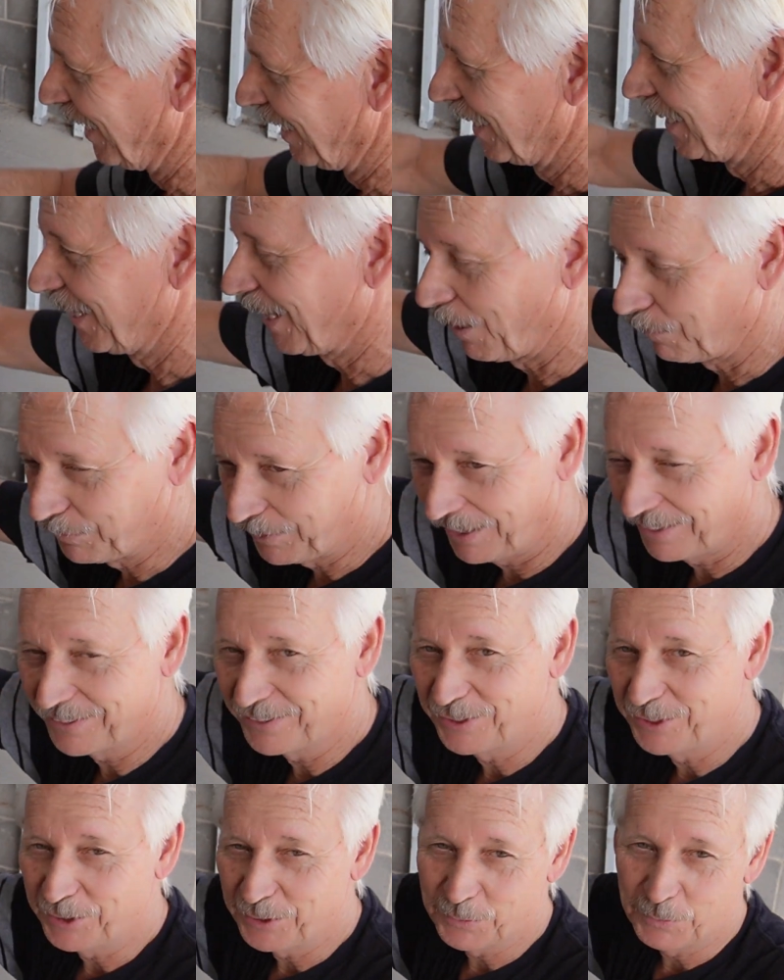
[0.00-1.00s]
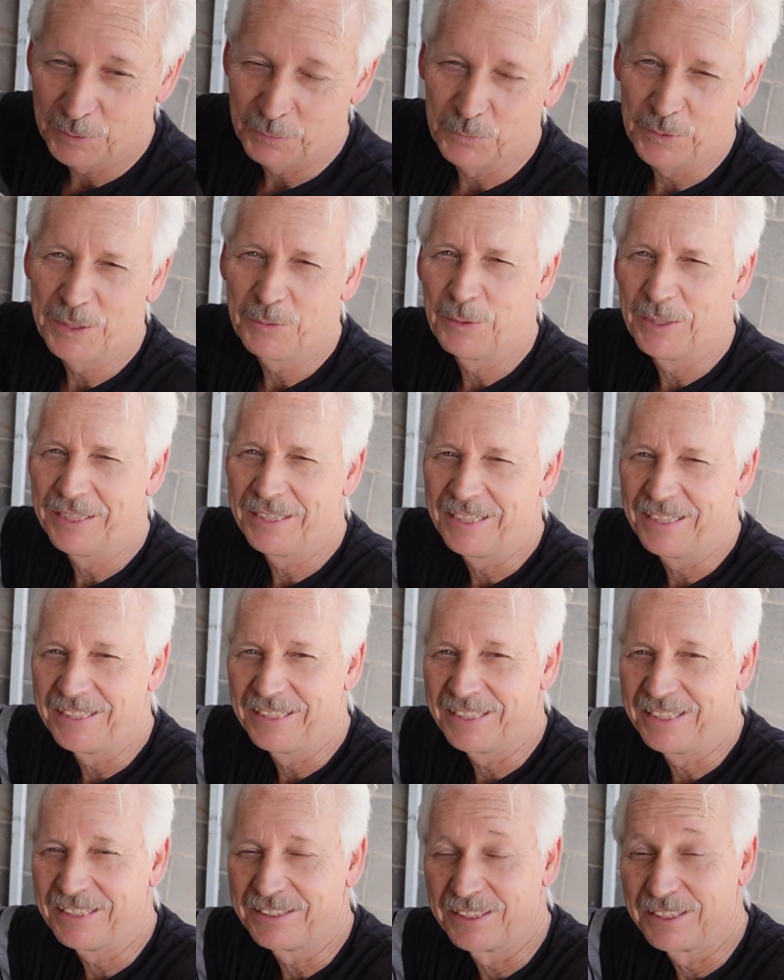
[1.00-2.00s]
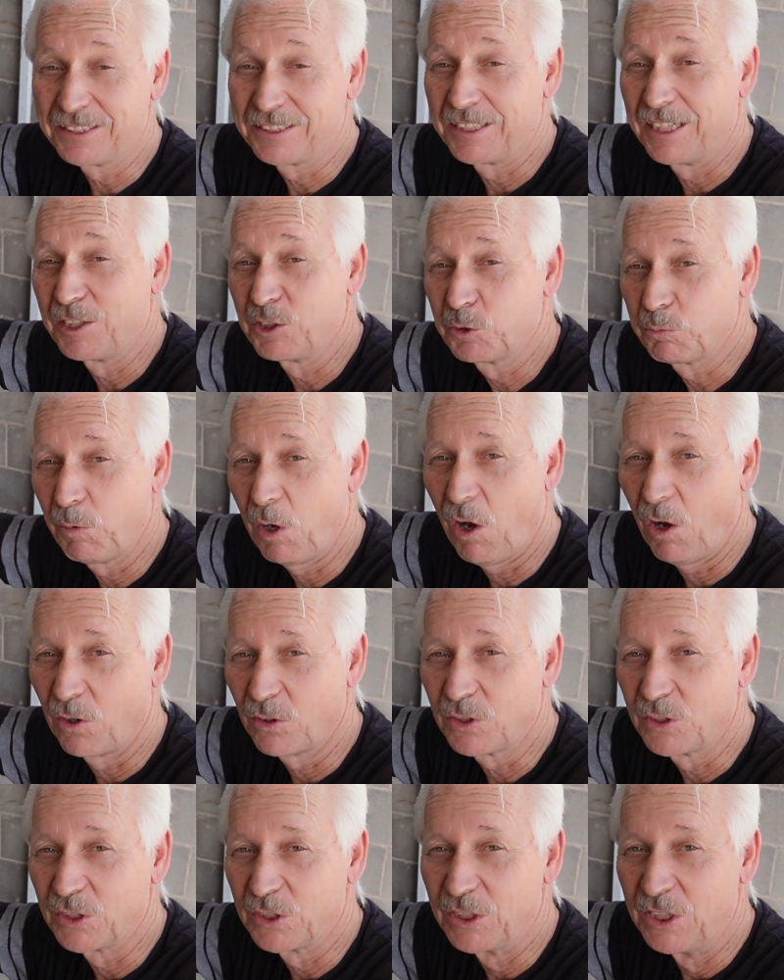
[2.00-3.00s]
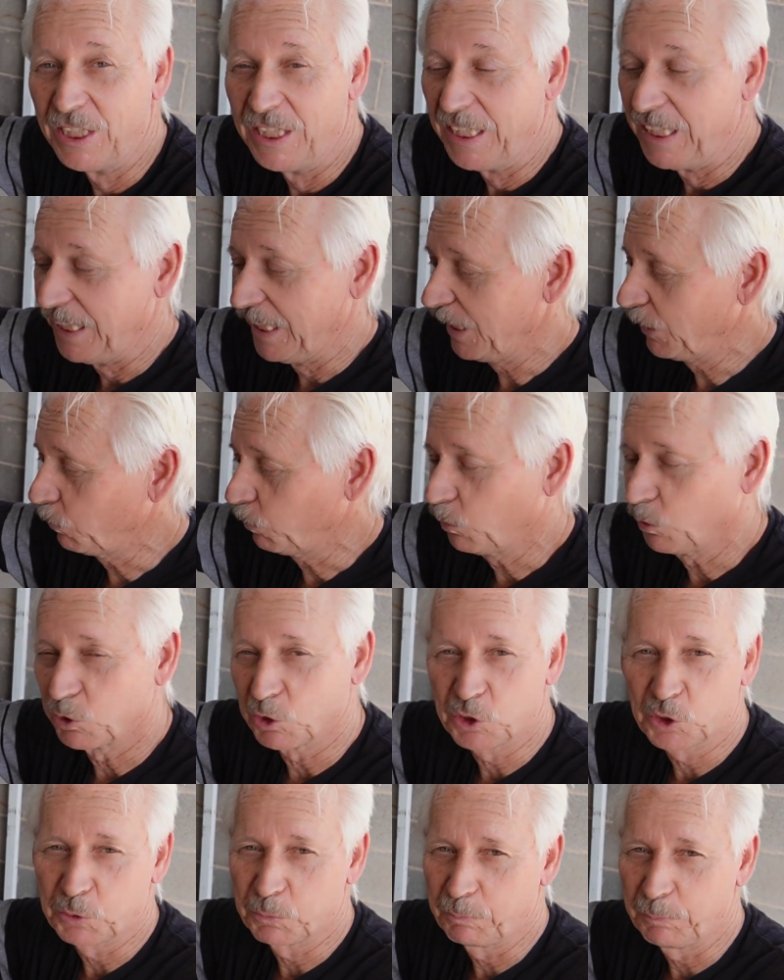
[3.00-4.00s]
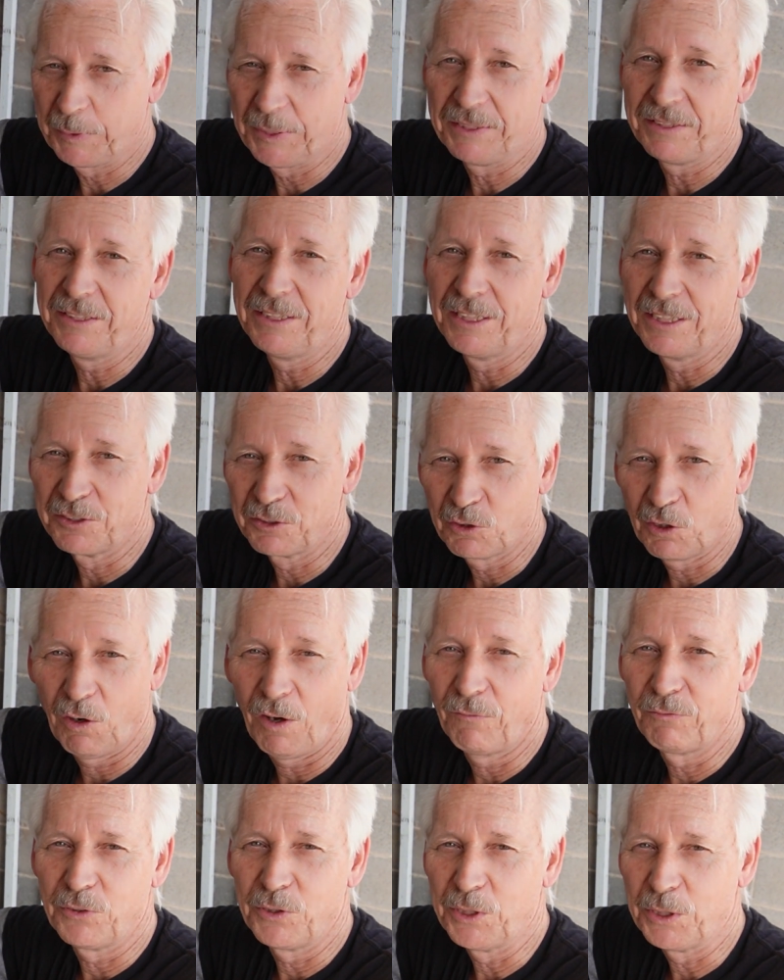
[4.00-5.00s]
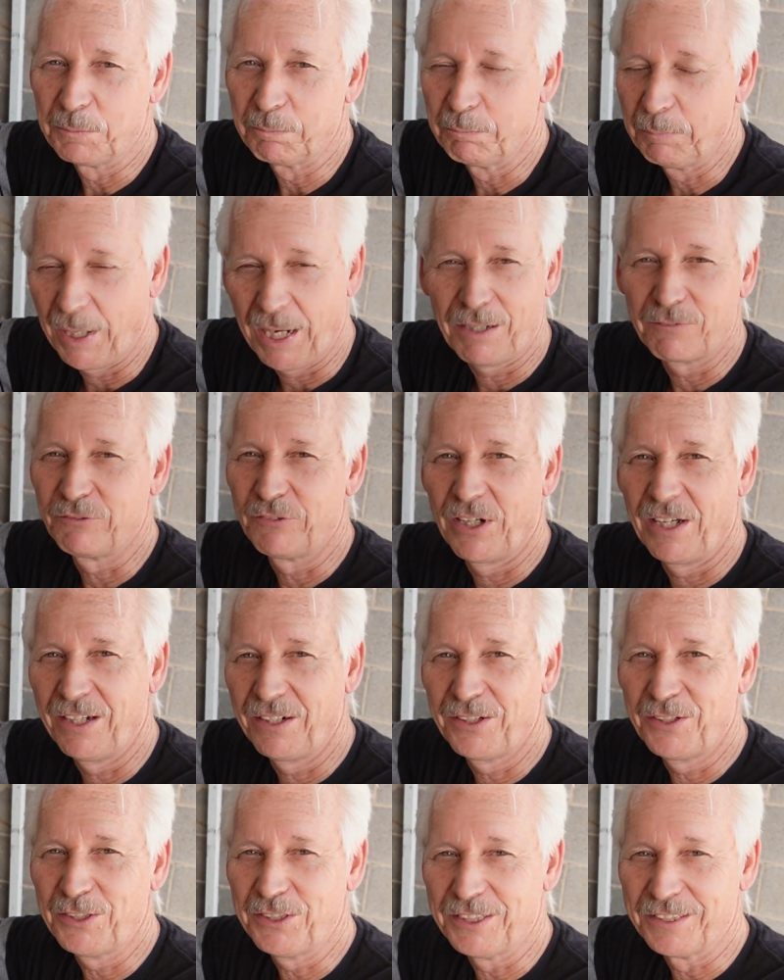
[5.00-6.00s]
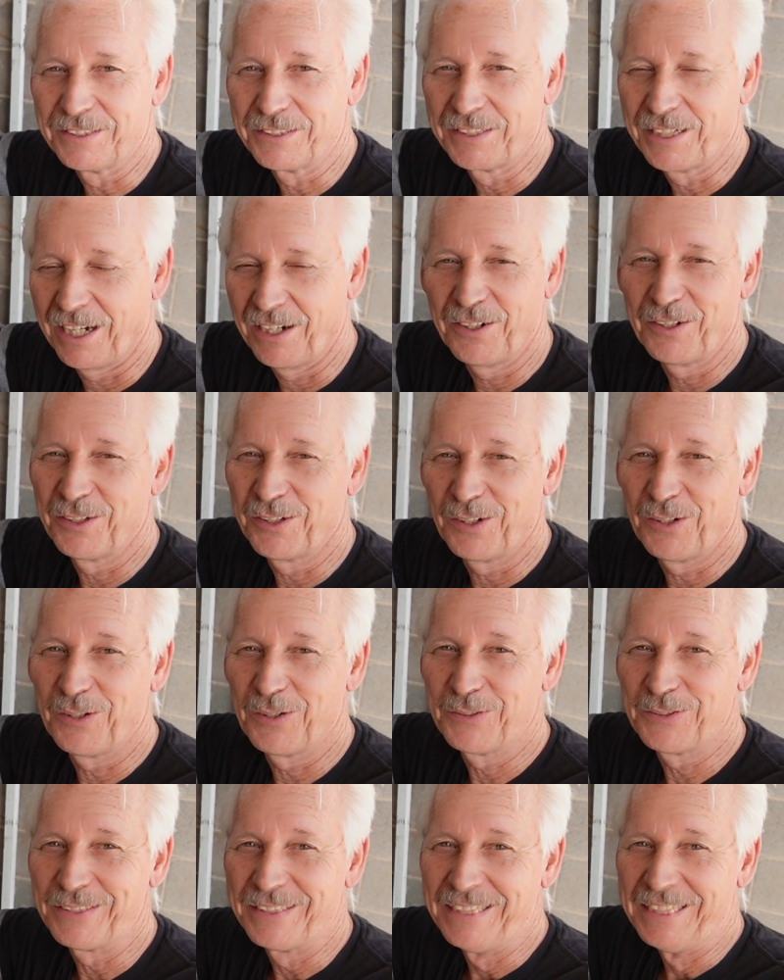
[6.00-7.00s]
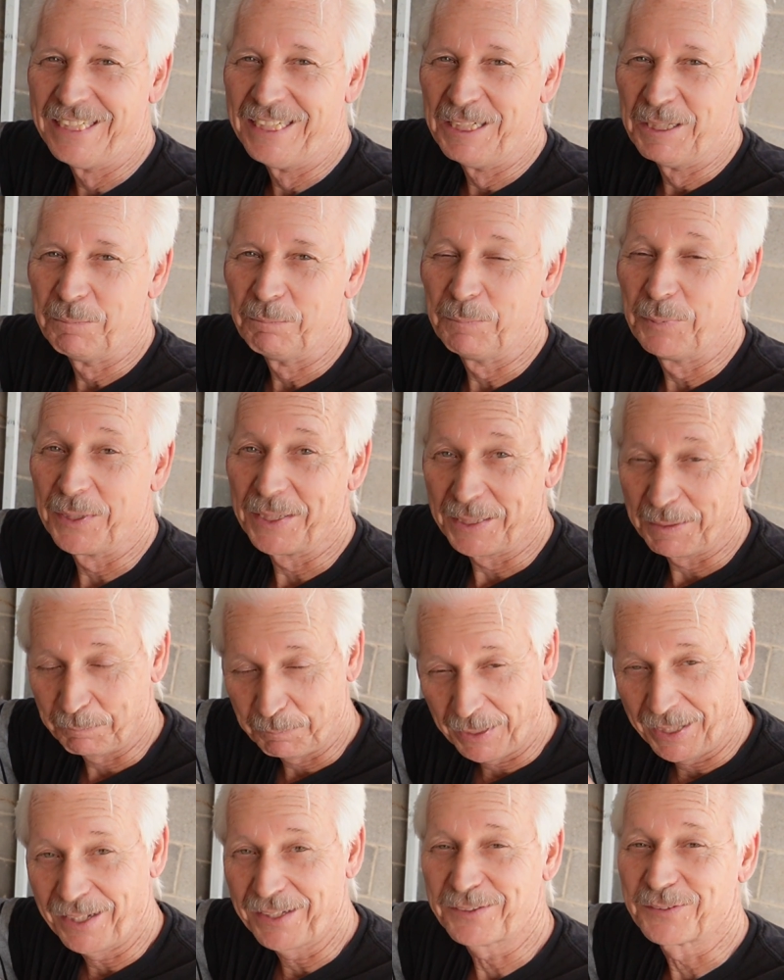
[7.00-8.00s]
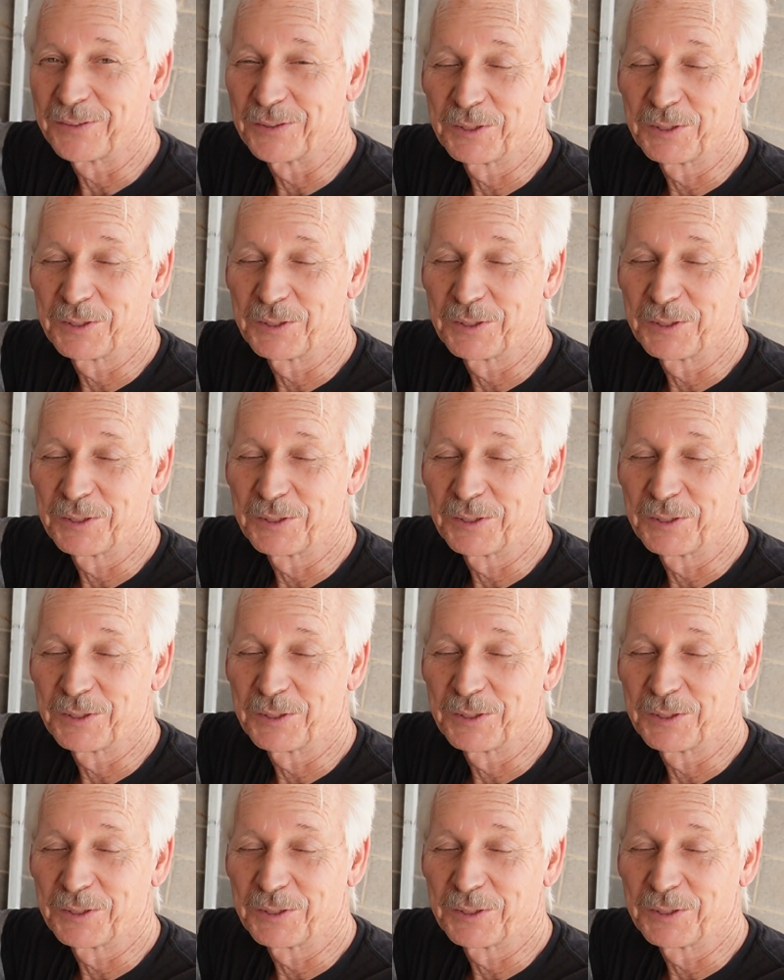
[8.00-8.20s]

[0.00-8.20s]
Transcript: And I'm telling you, when we went in to get this thing smogged, it was spitting and coughing and backfiring and carrying on, but it passed the